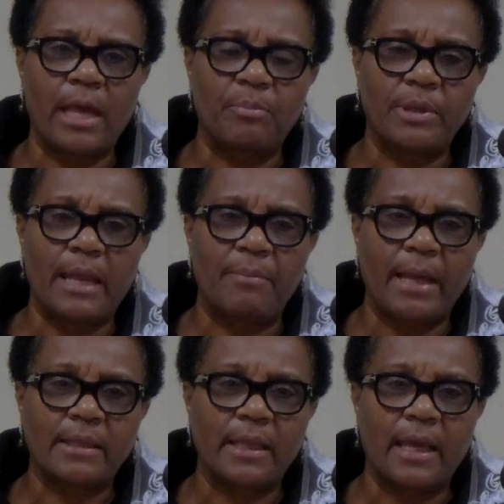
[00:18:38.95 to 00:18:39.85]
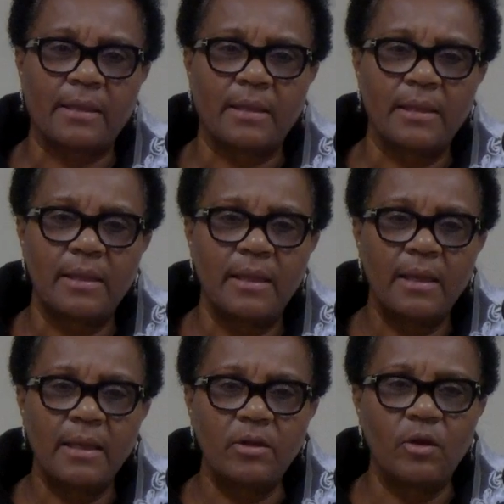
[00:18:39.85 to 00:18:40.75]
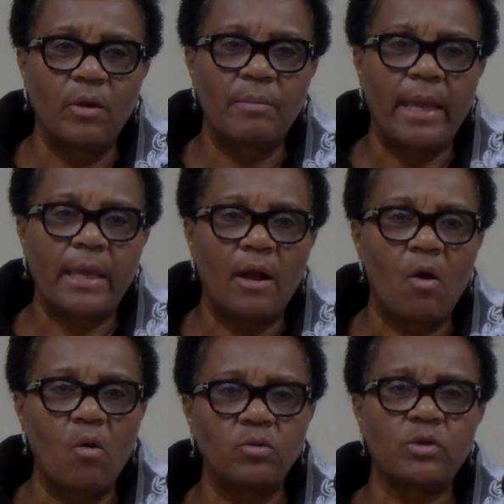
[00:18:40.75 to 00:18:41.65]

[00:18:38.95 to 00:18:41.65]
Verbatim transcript: can't put that back together you know, and make it whole.